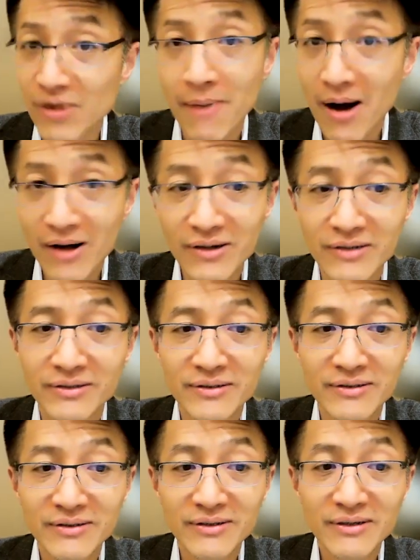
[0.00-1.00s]

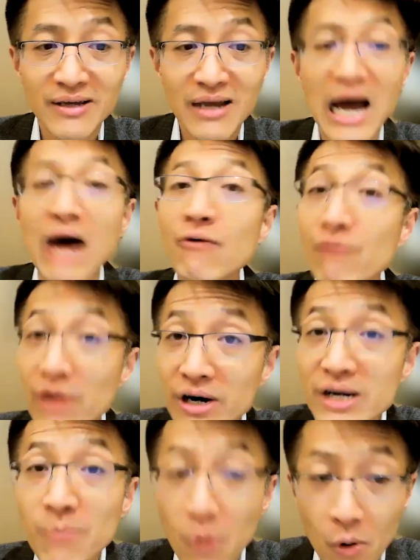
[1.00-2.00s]
partners are
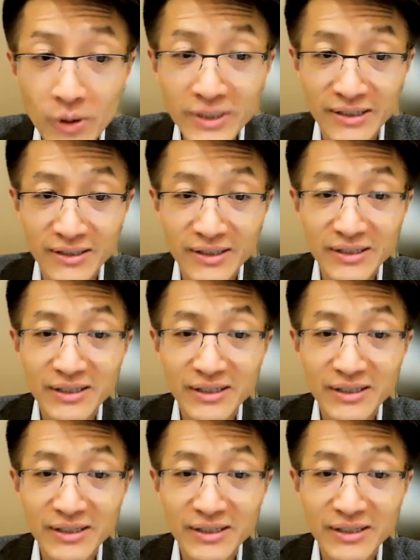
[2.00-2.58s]
very important